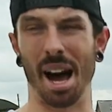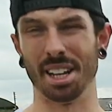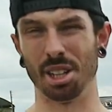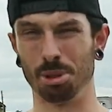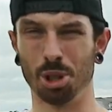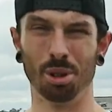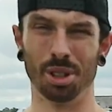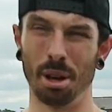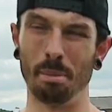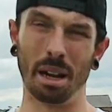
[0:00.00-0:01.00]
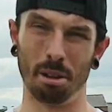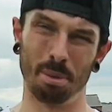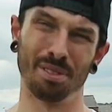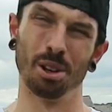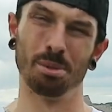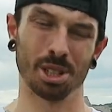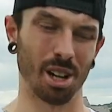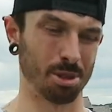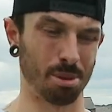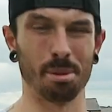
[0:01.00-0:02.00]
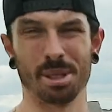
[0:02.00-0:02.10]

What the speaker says: and I'm sure the Mallory Performance guys will be